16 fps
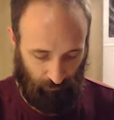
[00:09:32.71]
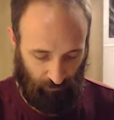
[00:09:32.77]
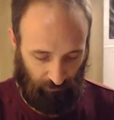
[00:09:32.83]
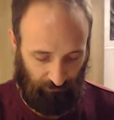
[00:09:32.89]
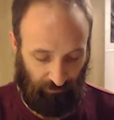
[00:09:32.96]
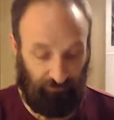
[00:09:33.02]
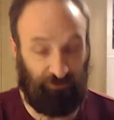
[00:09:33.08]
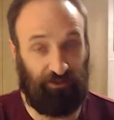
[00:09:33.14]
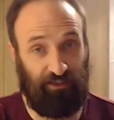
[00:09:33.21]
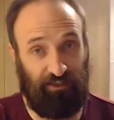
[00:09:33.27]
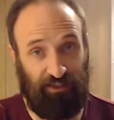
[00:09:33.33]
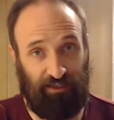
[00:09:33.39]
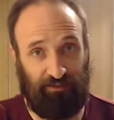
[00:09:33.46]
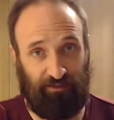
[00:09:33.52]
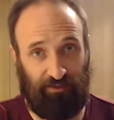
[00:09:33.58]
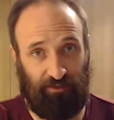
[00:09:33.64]
never seen
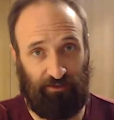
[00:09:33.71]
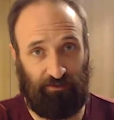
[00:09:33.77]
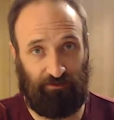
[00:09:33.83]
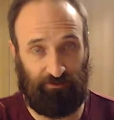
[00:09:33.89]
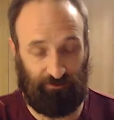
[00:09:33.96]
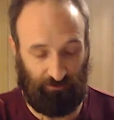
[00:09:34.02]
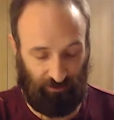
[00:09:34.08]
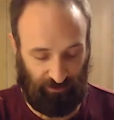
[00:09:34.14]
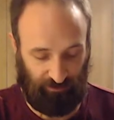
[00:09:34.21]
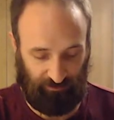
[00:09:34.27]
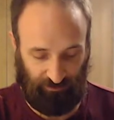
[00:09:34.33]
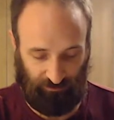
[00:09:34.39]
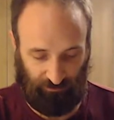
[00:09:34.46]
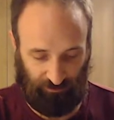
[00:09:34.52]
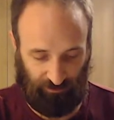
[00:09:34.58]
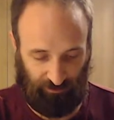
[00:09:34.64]
that done, so that's
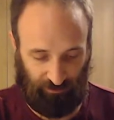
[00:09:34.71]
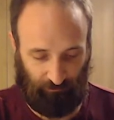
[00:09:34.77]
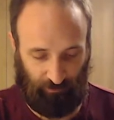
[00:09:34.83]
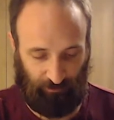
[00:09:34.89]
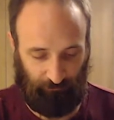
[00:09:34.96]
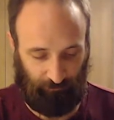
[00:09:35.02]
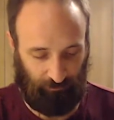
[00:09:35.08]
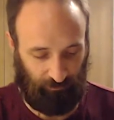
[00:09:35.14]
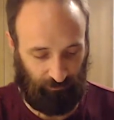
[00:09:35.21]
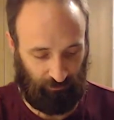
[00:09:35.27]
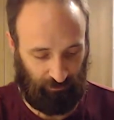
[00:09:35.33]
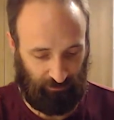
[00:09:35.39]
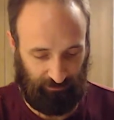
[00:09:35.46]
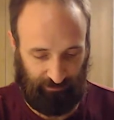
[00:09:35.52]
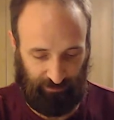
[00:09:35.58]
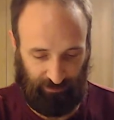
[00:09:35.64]
interesting. Might want to look
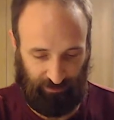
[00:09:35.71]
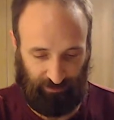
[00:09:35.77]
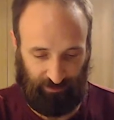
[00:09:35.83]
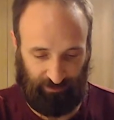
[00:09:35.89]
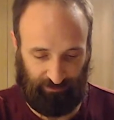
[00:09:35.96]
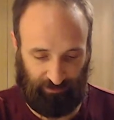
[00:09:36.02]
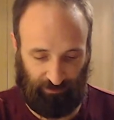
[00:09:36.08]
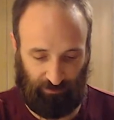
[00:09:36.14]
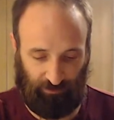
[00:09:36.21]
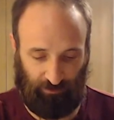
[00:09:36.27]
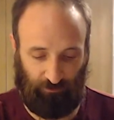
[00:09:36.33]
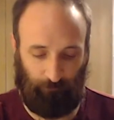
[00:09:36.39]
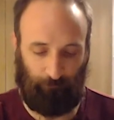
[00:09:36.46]
into that as I go.